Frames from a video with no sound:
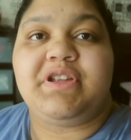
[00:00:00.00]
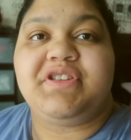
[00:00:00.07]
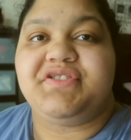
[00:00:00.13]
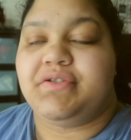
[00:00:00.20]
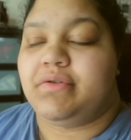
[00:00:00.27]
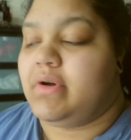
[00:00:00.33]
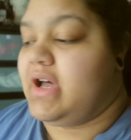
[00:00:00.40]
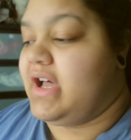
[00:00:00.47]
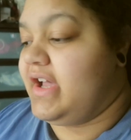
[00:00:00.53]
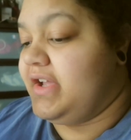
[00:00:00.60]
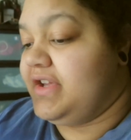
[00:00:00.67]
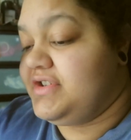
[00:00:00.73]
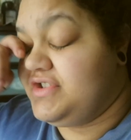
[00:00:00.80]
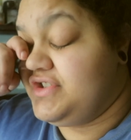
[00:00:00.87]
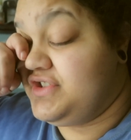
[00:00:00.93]
So
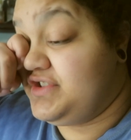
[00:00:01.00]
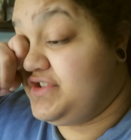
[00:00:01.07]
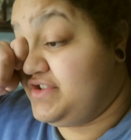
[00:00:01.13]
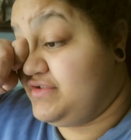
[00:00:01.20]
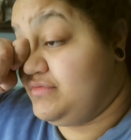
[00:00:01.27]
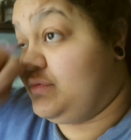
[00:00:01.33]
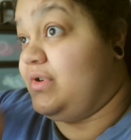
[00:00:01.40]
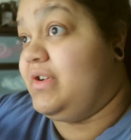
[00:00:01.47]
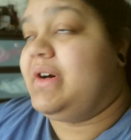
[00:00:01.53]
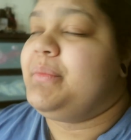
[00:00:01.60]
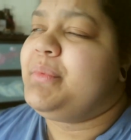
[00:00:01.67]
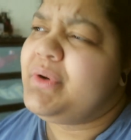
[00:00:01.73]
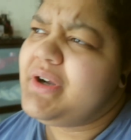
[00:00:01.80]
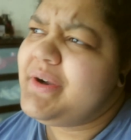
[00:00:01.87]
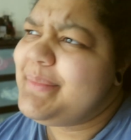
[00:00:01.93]
I just, well, I
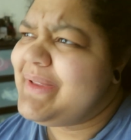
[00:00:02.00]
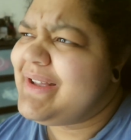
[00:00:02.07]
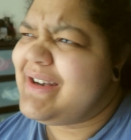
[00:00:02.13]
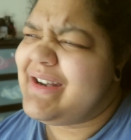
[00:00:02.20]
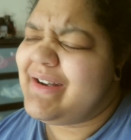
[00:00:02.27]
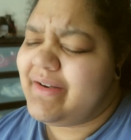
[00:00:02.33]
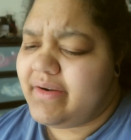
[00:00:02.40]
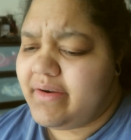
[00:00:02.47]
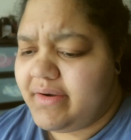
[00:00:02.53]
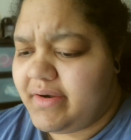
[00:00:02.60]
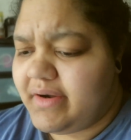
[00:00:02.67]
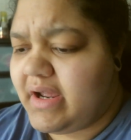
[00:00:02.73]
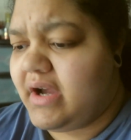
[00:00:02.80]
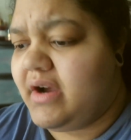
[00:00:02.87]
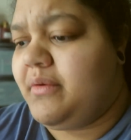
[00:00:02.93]
woke up like
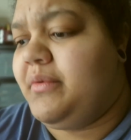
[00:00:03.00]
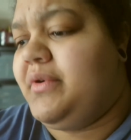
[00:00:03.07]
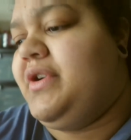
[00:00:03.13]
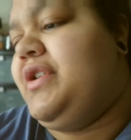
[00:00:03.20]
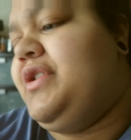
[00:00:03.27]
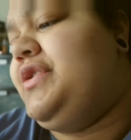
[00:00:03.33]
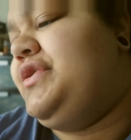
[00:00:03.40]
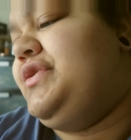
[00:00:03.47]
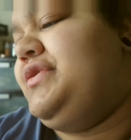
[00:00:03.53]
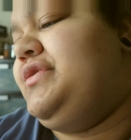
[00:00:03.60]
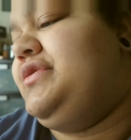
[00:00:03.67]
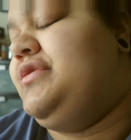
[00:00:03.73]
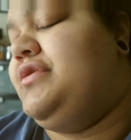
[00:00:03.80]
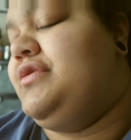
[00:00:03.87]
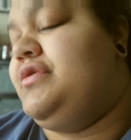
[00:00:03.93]
an hour.
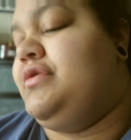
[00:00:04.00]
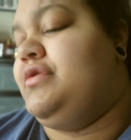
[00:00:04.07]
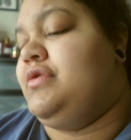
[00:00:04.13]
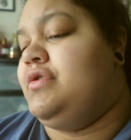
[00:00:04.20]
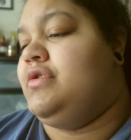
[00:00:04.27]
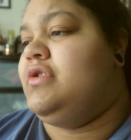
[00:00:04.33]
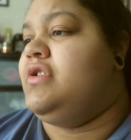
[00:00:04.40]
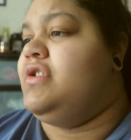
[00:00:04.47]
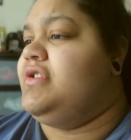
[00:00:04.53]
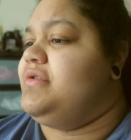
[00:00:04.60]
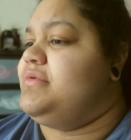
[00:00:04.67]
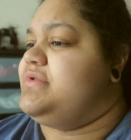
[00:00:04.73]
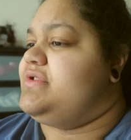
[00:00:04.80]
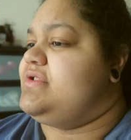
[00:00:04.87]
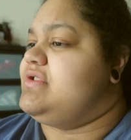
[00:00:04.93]

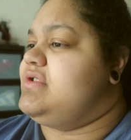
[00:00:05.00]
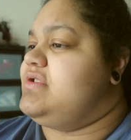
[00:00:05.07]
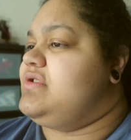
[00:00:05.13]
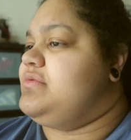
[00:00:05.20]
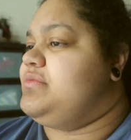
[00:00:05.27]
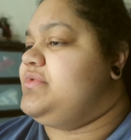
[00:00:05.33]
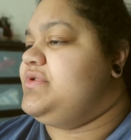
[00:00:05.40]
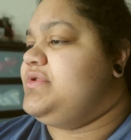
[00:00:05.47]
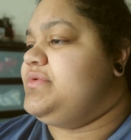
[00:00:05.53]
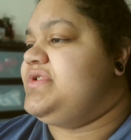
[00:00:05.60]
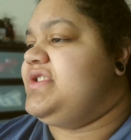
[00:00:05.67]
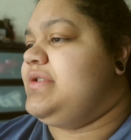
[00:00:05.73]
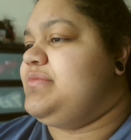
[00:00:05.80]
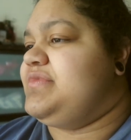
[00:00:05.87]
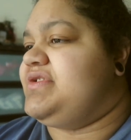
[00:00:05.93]
What
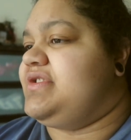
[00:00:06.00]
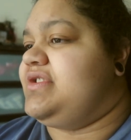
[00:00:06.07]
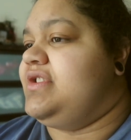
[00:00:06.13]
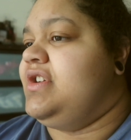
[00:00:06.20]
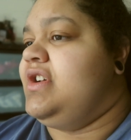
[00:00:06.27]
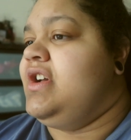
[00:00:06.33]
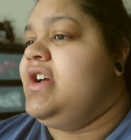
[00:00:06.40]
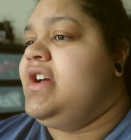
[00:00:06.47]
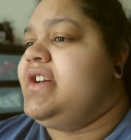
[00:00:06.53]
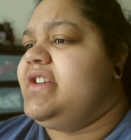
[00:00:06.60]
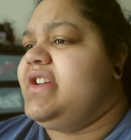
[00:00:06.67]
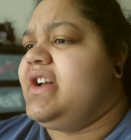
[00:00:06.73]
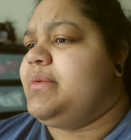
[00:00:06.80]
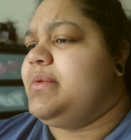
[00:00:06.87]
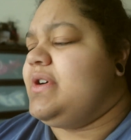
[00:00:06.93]
time is it?
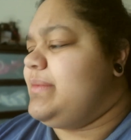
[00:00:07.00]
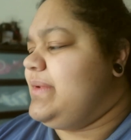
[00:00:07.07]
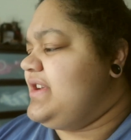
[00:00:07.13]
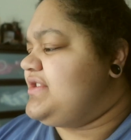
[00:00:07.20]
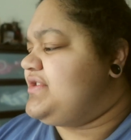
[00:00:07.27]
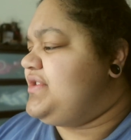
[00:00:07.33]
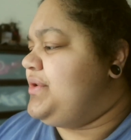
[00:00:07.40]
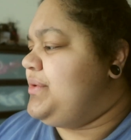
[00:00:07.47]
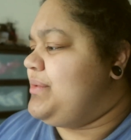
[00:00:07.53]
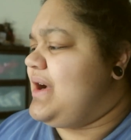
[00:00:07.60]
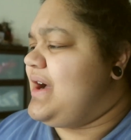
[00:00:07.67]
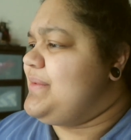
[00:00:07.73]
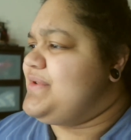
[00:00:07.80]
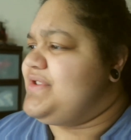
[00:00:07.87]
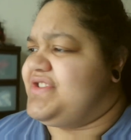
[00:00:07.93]
Yeah, I woke up like two
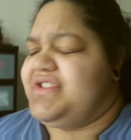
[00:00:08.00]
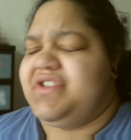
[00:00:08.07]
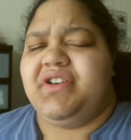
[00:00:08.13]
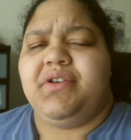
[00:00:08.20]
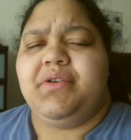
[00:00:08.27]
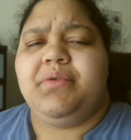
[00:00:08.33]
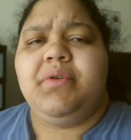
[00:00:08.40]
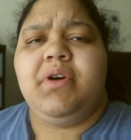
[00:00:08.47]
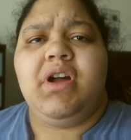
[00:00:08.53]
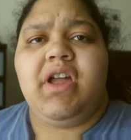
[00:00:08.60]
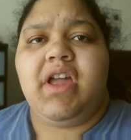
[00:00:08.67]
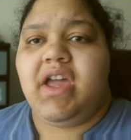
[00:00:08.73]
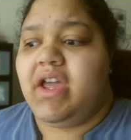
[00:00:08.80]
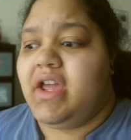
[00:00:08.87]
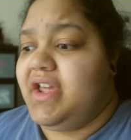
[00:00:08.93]
hours ago,
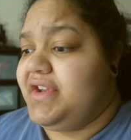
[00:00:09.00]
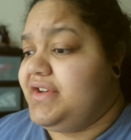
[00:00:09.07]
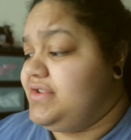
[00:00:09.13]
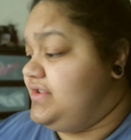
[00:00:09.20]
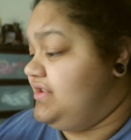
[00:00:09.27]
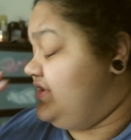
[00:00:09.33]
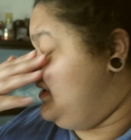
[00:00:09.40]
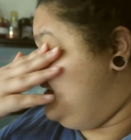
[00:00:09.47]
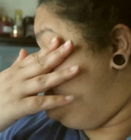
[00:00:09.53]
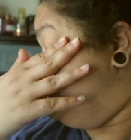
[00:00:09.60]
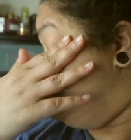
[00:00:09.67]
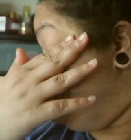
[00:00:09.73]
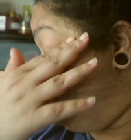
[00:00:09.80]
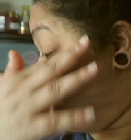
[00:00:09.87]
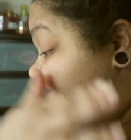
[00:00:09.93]
and
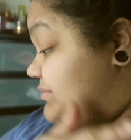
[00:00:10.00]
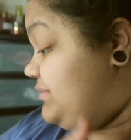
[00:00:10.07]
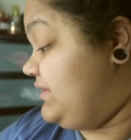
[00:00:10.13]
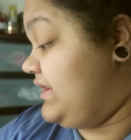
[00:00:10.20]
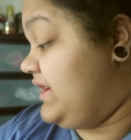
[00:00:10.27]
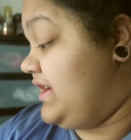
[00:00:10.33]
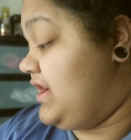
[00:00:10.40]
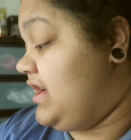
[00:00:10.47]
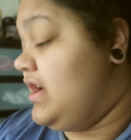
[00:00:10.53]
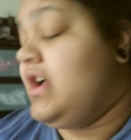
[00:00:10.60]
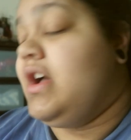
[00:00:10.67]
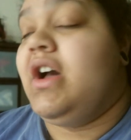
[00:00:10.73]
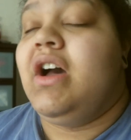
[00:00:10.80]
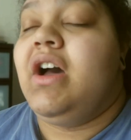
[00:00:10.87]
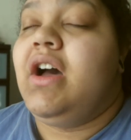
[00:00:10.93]
I've just been like,
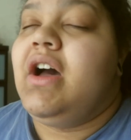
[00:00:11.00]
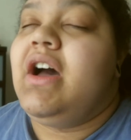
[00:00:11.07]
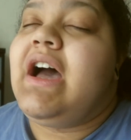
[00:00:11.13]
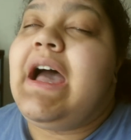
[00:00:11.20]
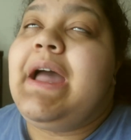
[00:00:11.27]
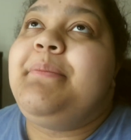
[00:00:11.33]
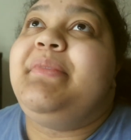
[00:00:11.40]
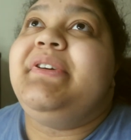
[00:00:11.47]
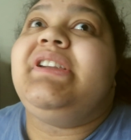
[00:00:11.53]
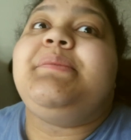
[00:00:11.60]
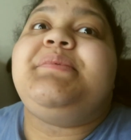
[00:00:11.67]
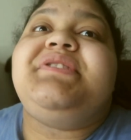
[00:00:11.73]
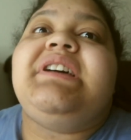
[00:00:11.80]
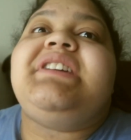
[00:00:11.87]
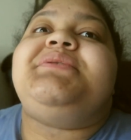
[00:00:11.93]
I've been
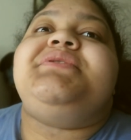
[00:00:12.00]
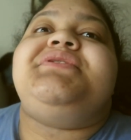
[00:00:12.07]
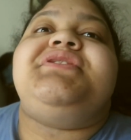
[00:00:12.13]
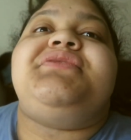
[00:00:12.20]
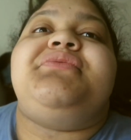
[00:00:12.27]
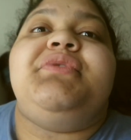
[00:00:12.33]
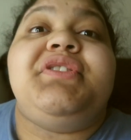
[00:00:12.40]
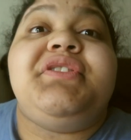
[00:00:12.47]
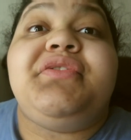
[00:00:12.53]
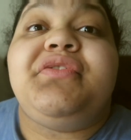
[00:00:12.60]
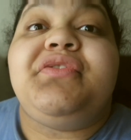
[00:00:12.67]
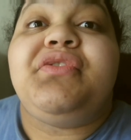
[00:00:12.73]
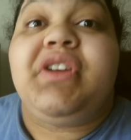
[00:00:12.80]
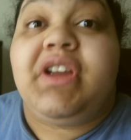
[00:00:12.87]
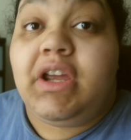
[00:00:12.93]
obsessed with this really
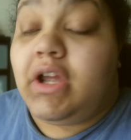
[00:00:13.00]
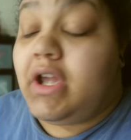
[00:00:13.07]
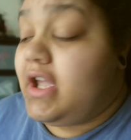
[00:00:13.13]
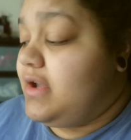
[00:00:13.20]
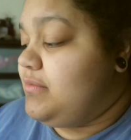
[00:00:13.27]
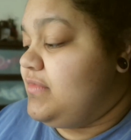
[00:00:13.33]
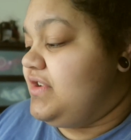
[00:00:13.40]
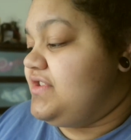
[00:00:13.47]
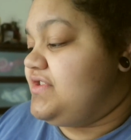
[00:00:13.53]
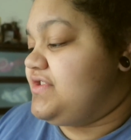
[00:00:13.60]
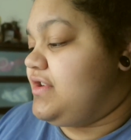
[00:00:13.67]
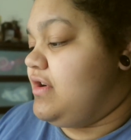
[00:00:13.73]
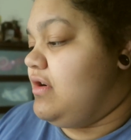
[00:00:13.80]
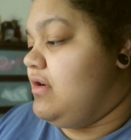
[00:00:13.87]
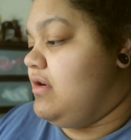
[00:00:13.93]
freaking game, and
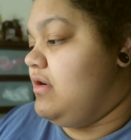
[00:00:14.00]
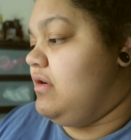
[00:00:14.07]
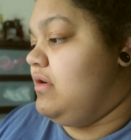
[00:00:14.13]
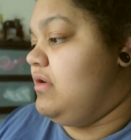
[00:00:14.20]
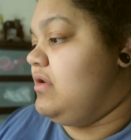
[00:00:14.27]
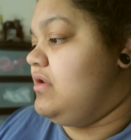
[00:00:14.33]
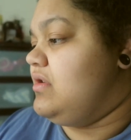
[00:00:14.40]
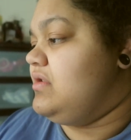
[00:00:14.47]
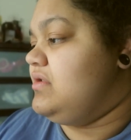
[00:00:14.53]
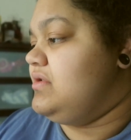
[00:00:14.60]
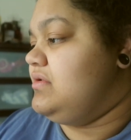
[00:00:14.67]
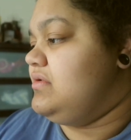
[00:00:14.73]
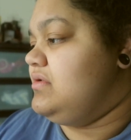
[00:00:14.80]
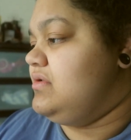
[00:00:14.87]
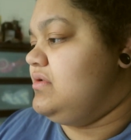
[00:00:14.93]
it's
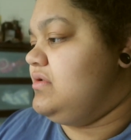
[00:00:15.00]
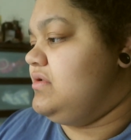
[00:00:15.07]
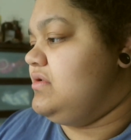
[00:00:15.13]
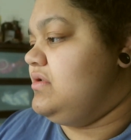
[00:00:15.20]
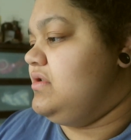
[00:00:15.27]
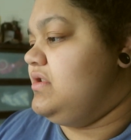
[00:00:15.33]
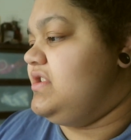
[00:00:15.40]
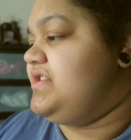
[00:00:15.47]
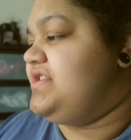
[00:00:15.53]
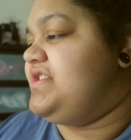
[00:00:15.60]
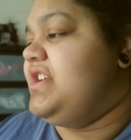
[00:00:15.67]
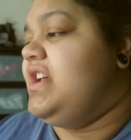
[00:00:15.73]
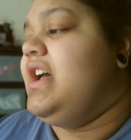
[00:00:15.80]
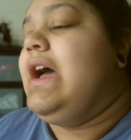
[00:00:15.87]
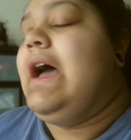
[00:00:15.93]
called, it's,